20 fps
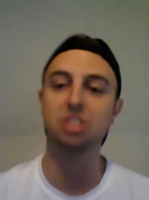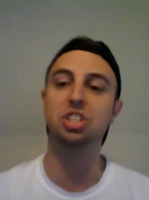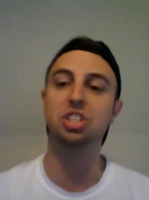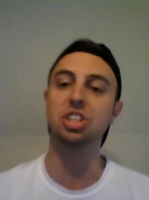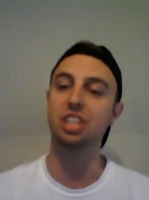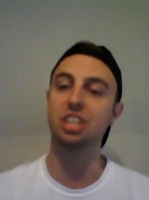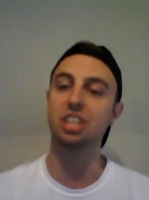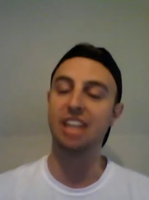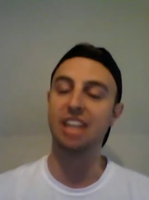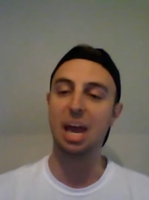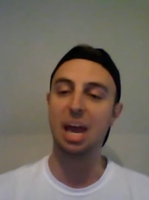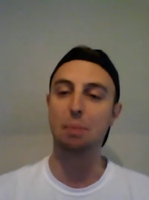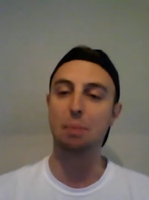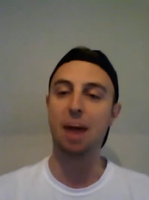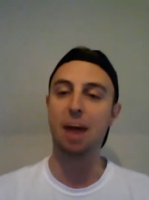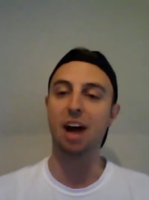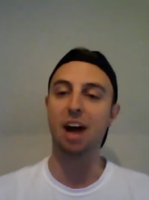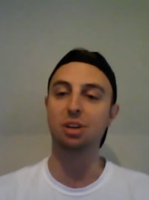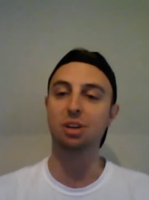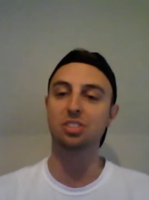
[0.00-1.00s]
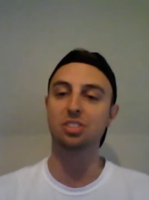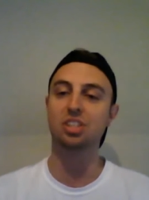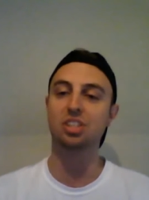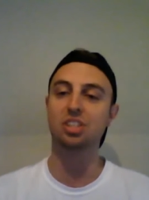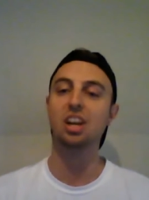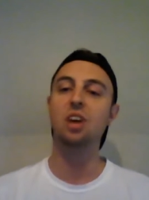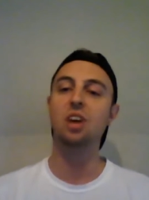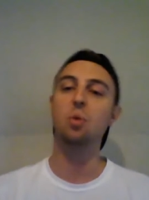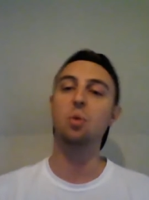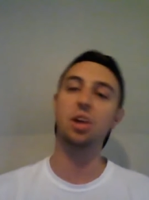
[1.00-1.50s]
Cape House,
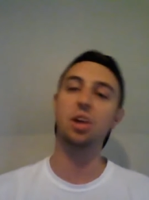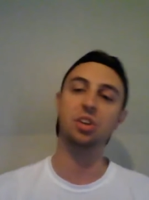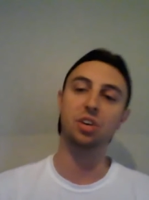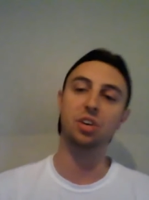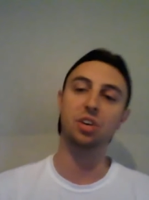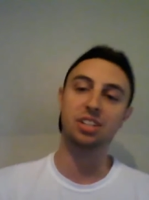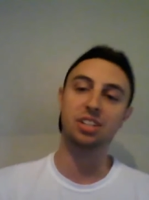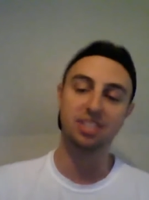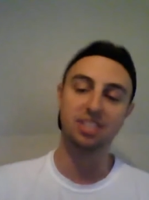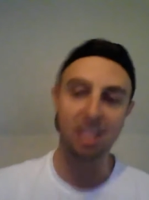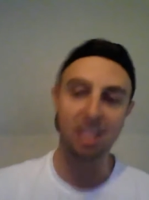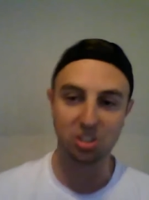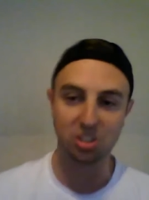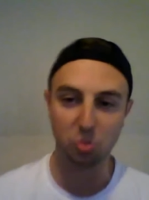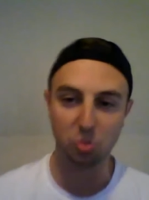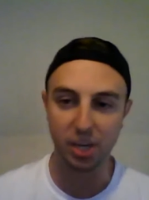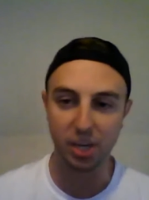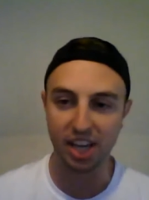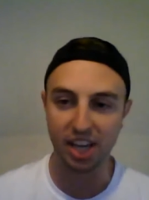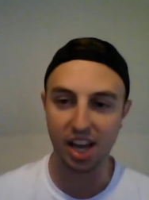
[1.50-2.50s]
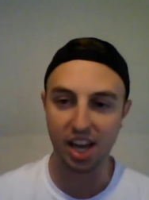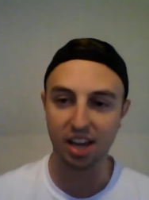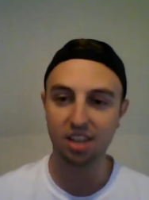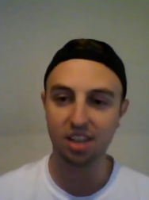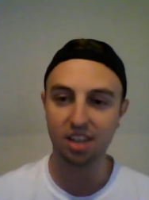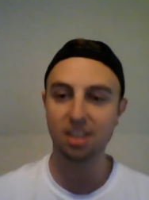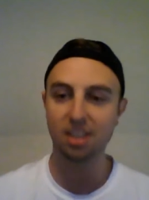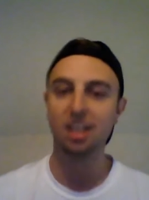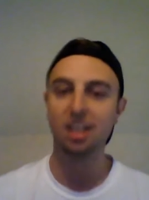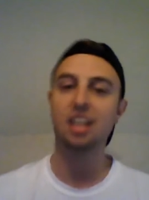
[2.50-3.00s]
whether it's this weekend,
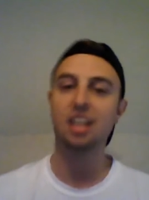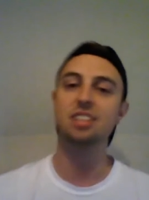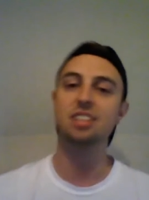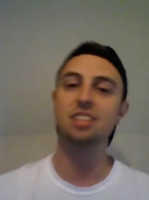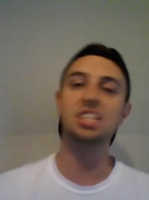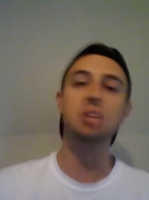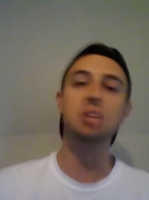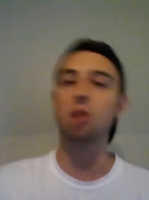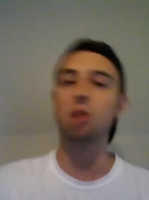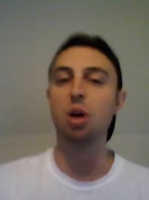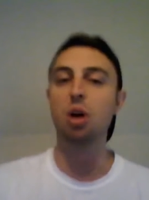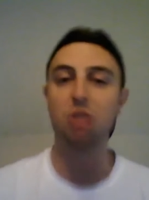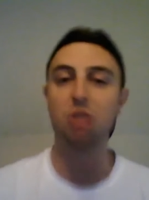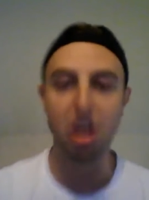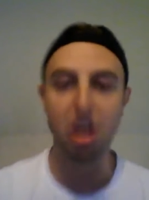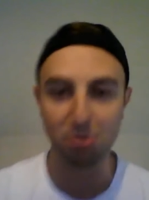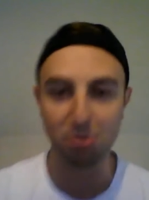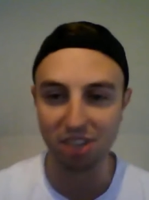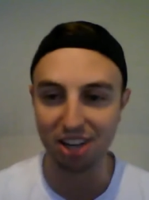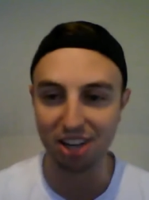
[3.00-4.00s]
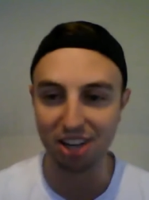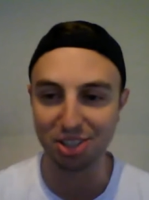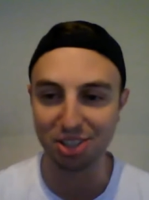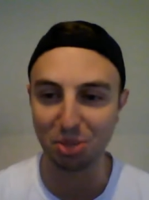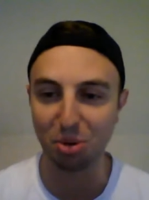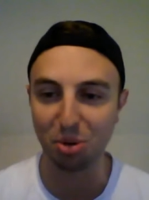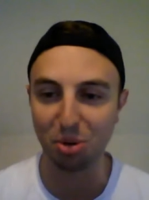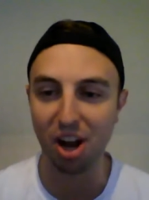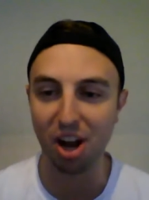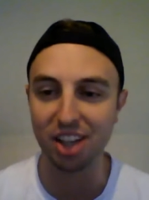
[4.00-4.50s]
D-Row comes on a
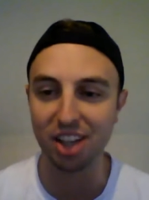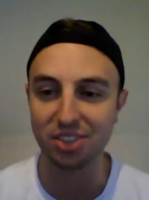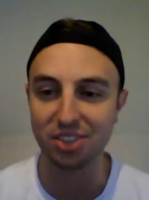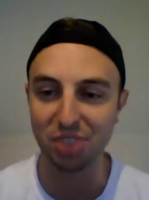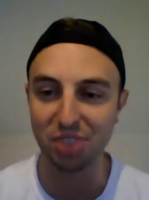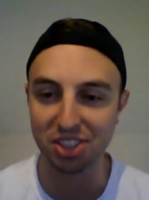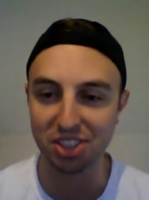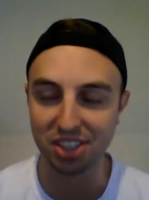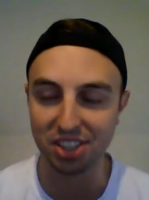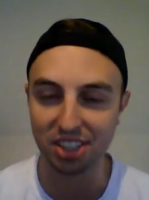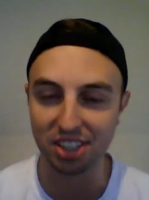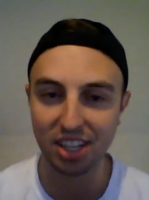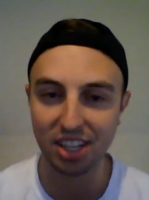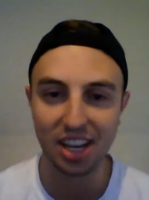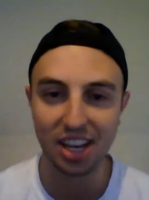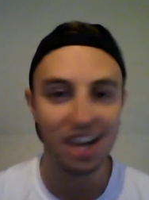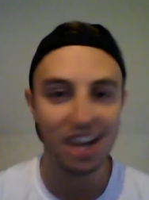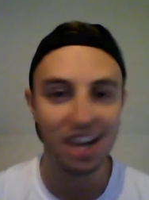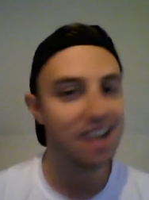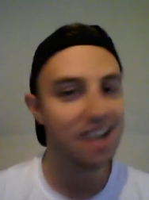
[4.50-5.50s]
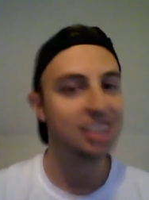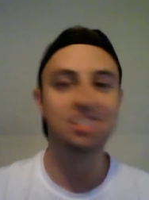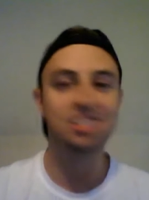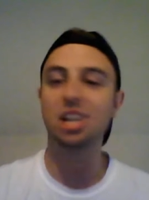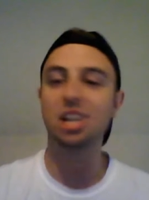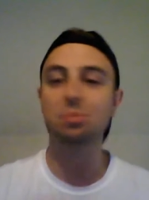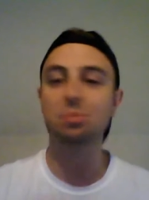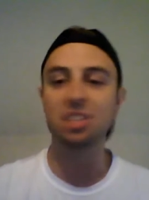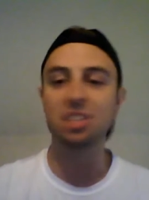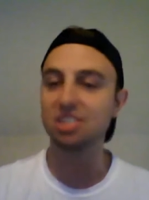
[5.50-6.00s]
surprise visit.
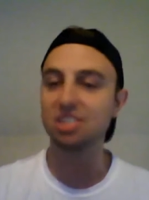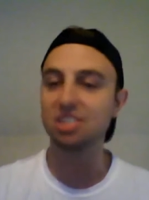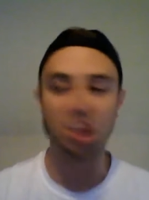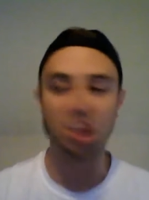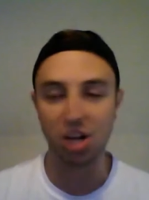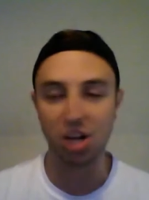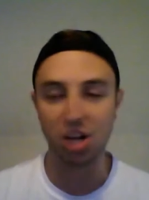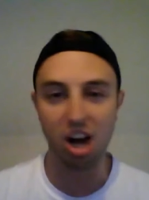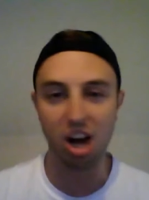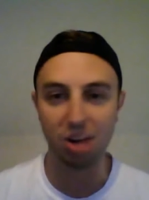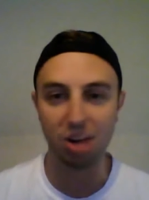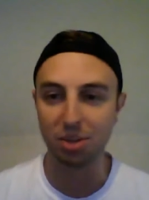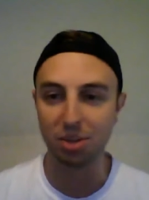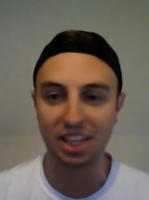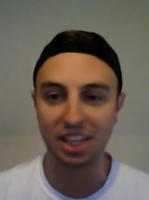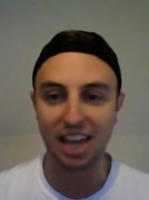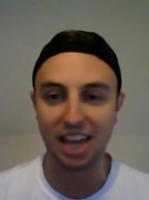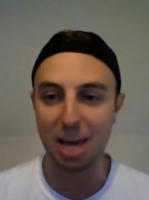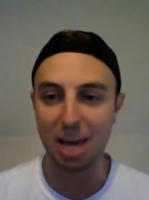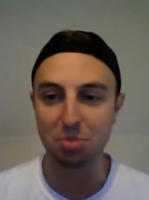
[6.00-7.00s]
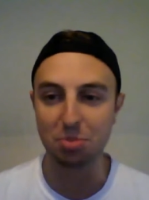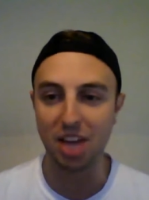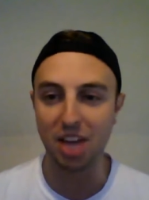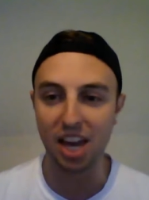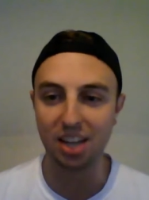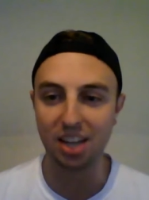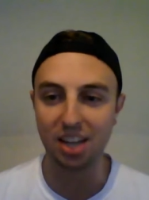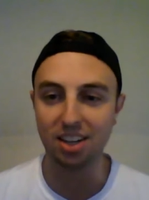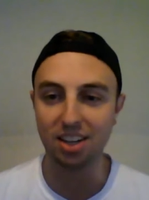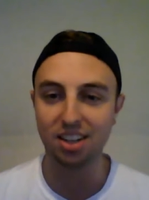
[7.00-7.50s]
Something's going on with the Cape
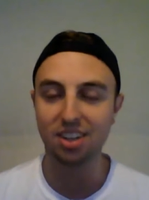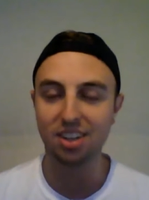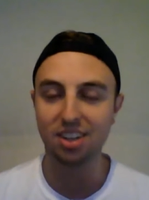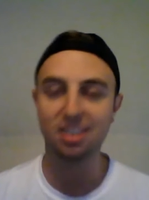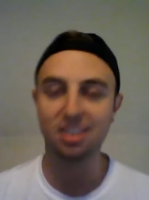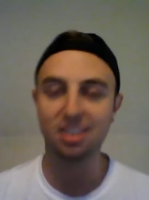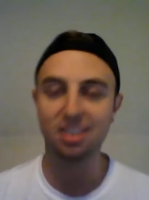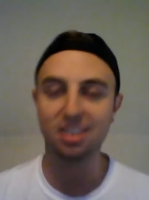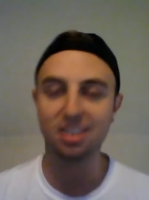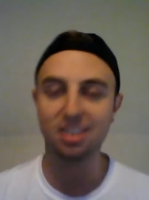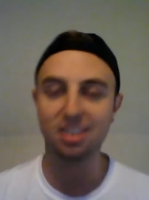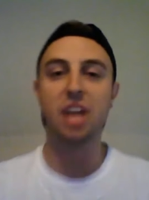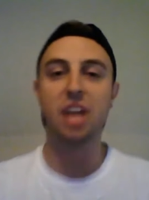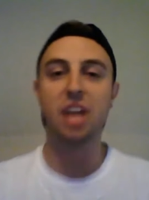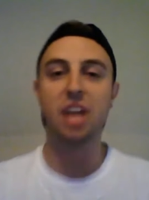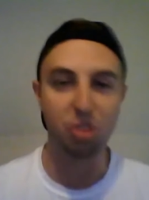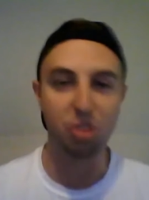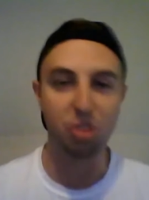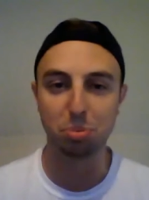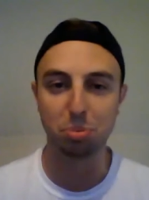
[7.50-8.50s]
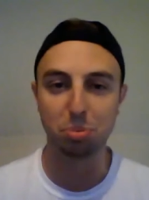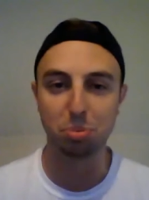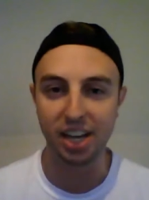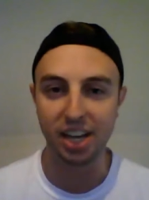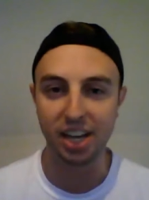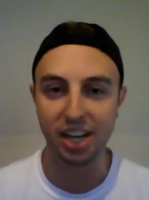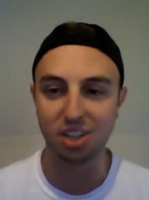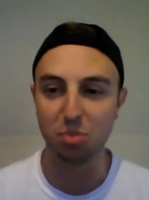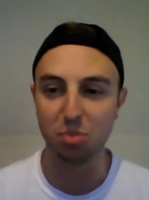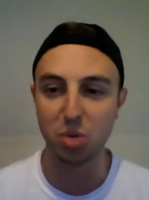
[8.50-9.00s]
Gate. They won't let Chris play
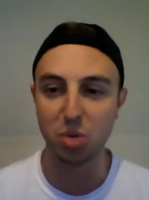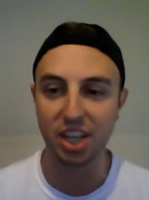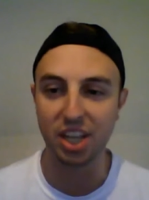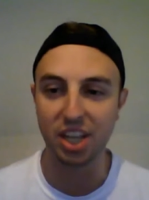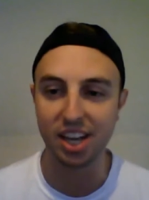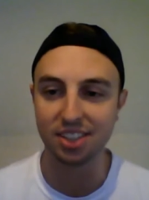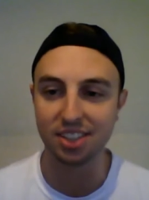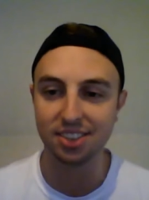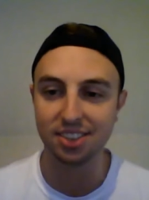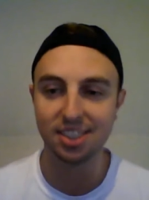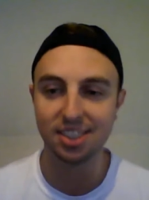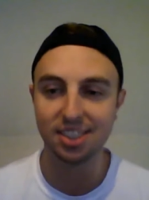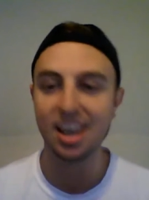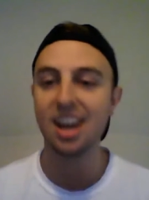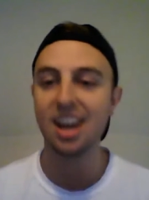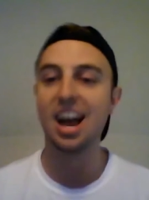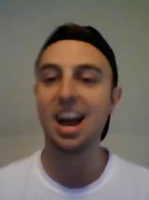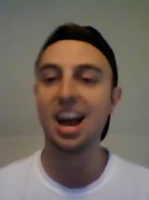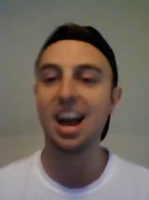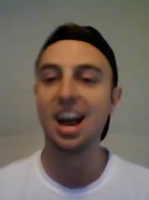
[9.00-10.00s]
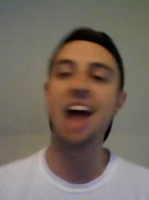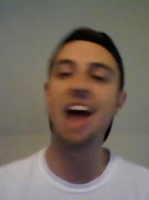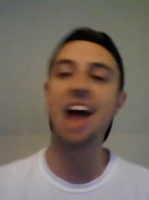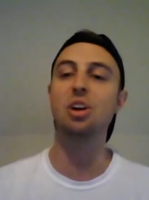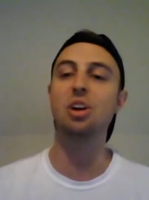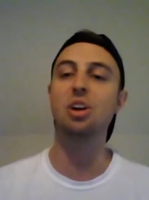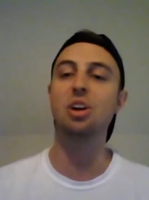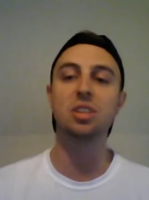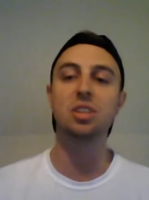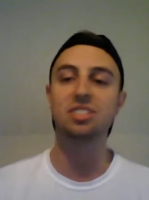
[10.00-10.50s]
some weekends. I don't
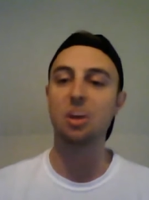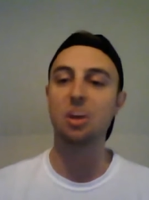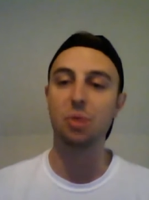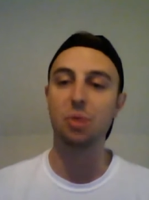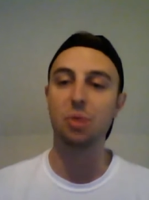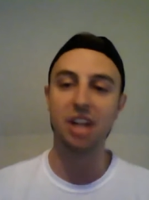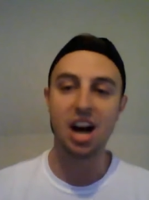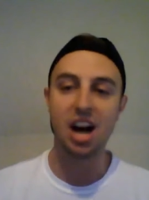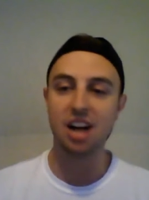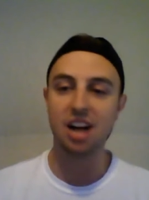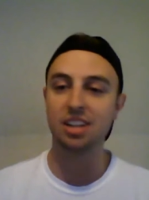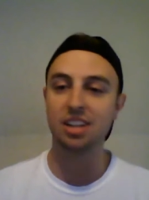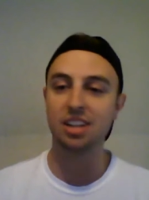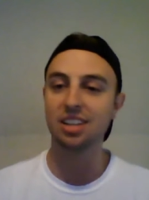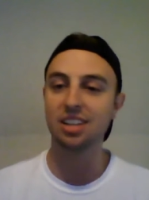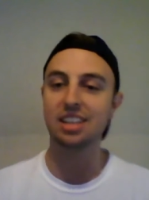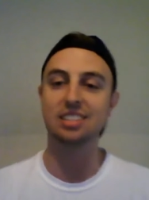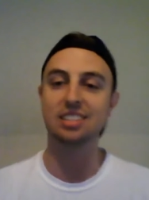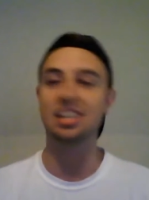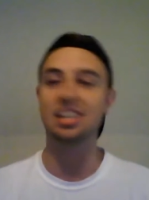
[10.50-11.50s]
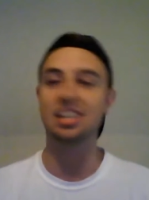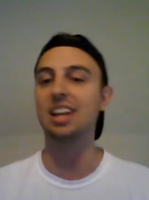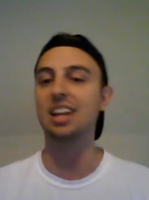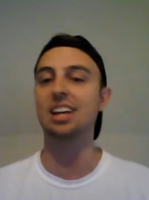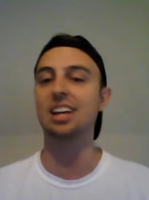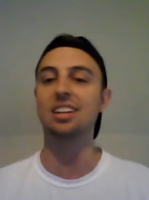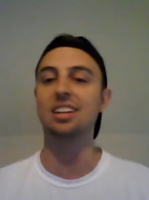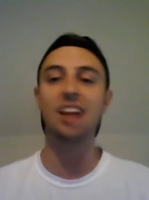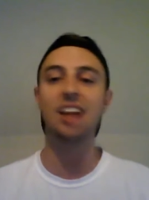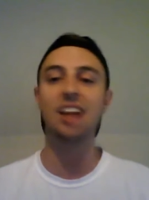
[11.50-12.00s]
know what's going on. He's
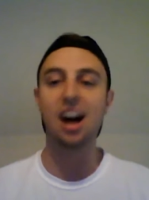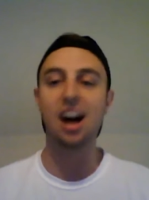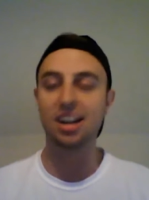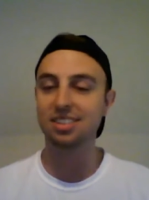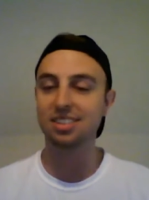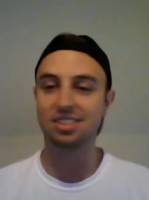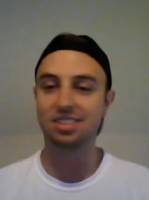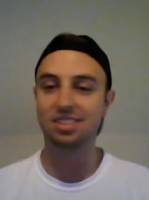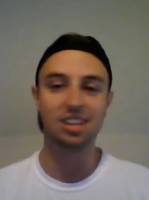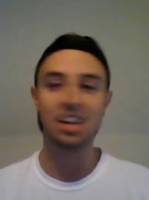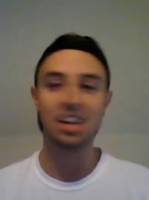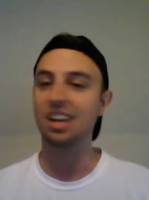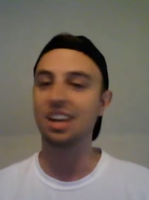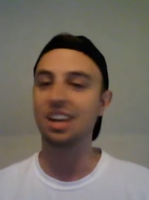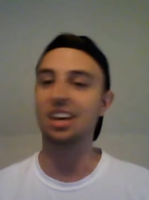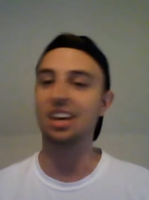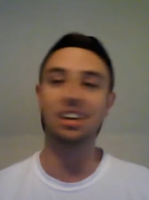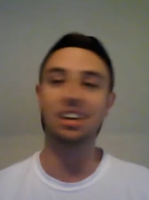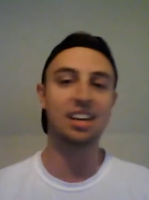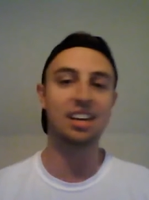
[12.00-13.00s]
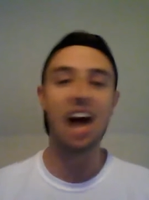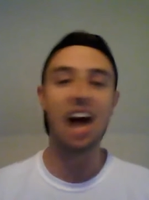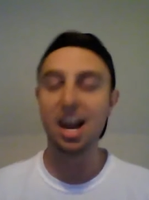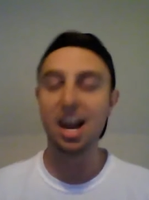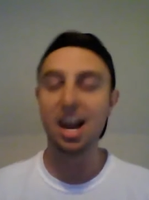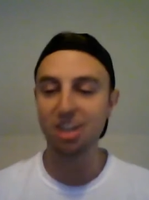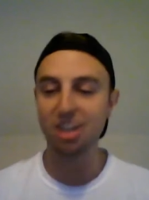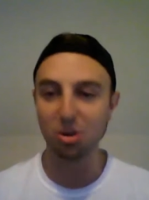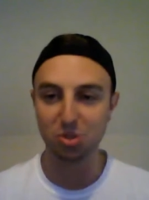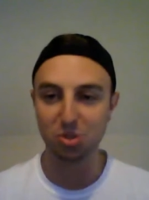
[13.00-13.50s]
getting lost and
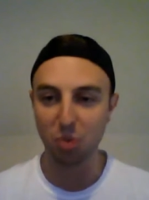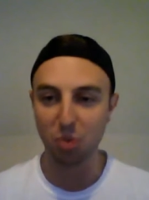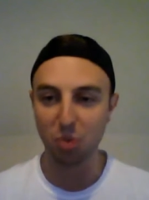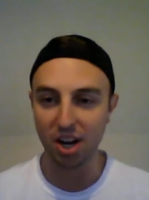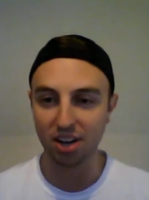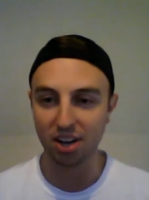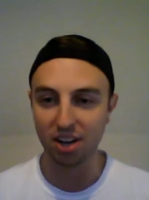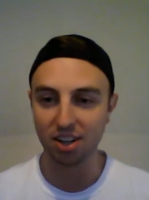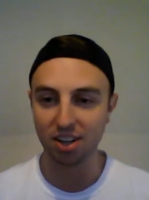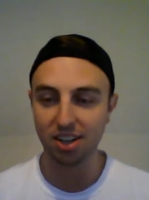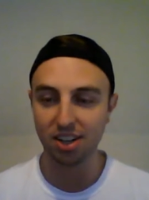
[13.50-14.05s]
God knows where.